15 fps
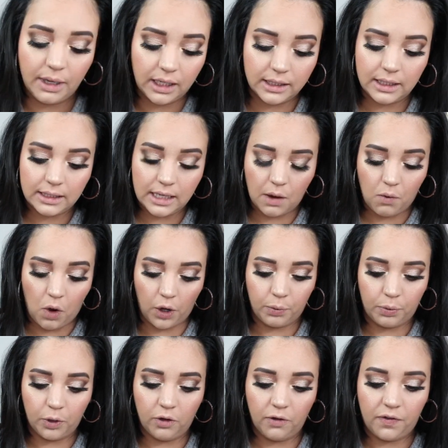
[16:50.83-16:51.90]
because it's not
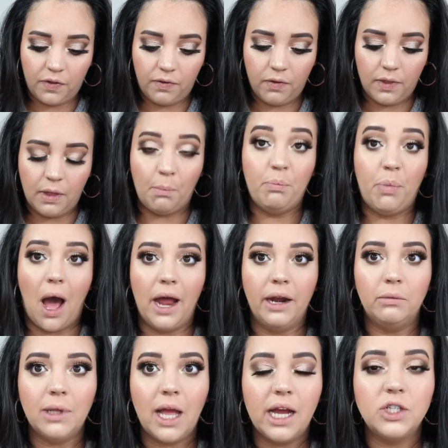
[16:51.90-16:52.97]
waterproof, the
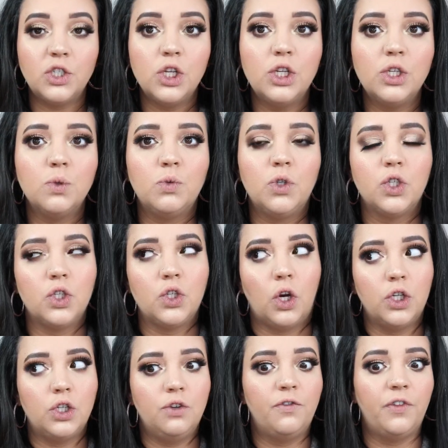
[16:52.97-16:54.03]
bottom lashes will
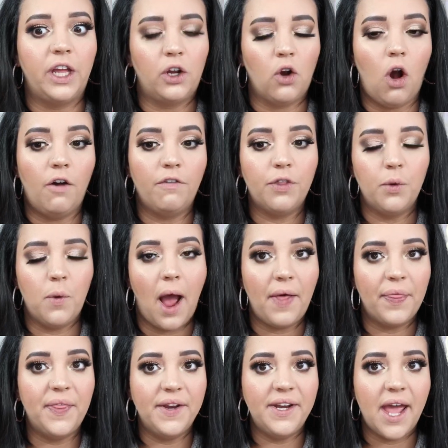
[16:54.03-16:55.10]
start to flake off
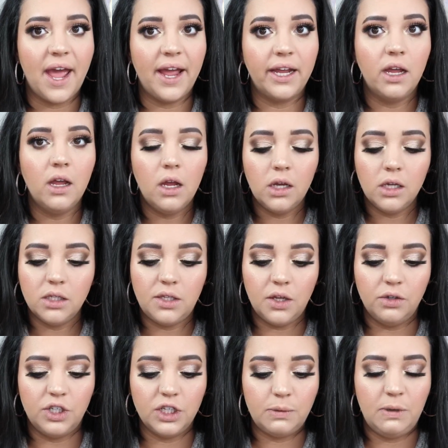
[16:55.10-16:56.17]
throughout the day.
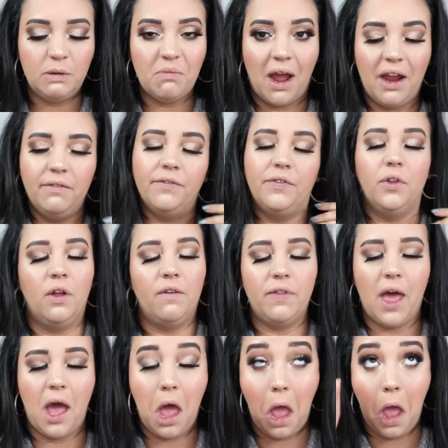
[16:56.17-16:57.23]
So just be mindful of
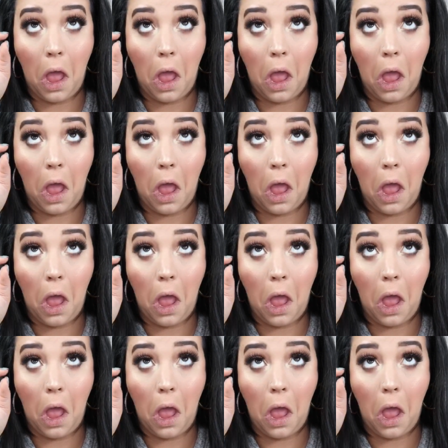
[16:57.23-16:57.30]
that.